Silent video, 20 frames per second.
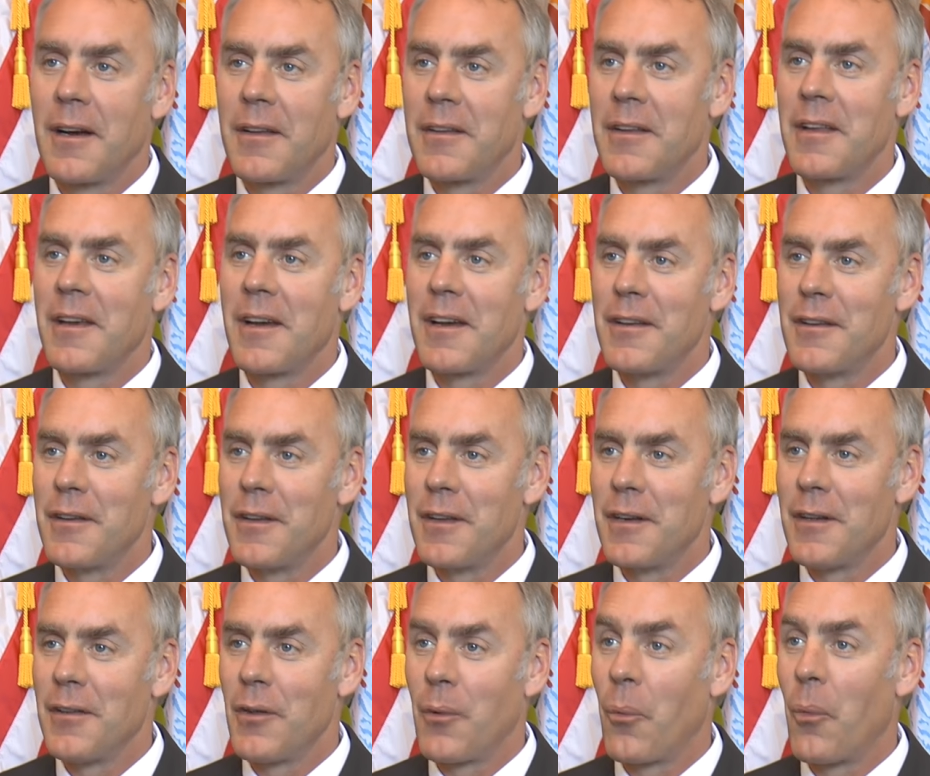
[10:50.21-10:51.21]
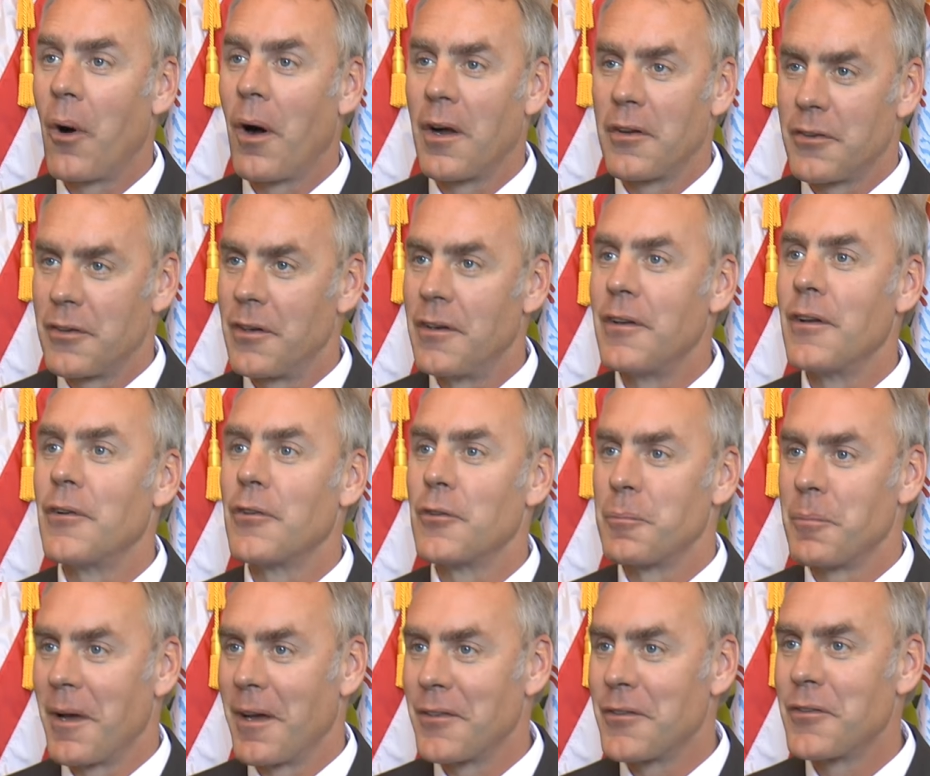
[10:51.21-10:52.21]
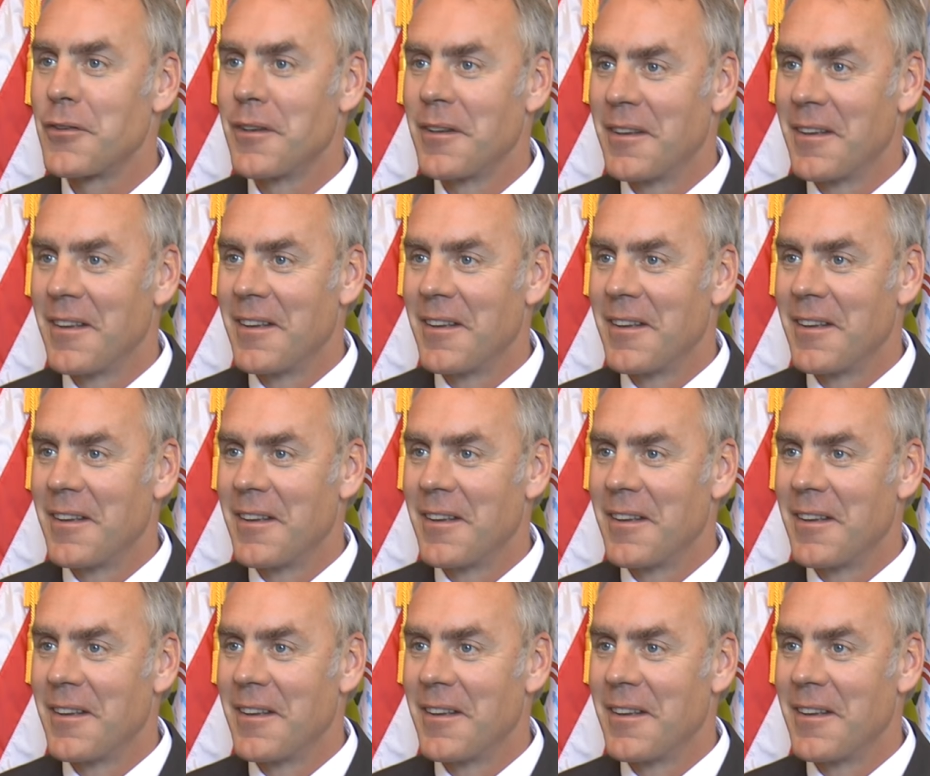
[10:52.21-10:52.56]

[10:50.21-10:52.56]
on the idea that Washington knows best.